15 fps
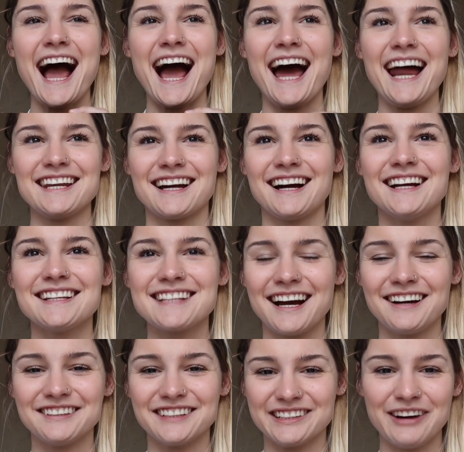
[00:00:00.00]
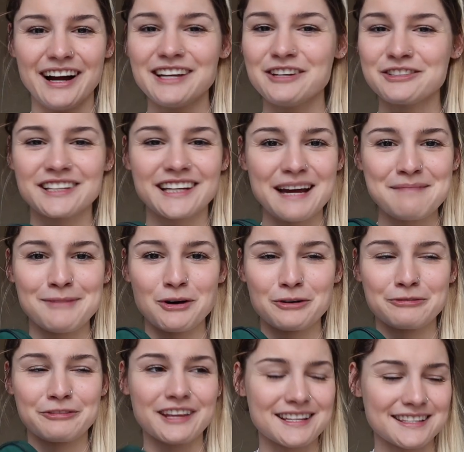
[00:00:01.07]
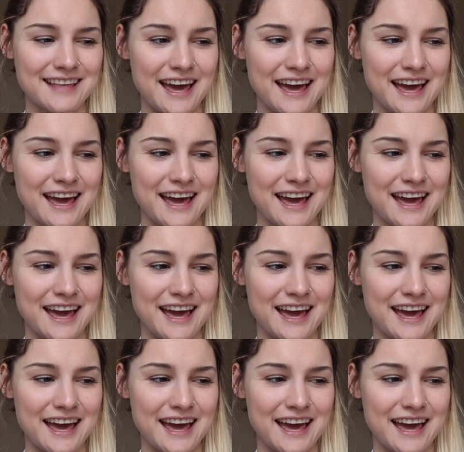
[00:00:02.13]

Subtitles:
And I tell you, I used to get mocked for this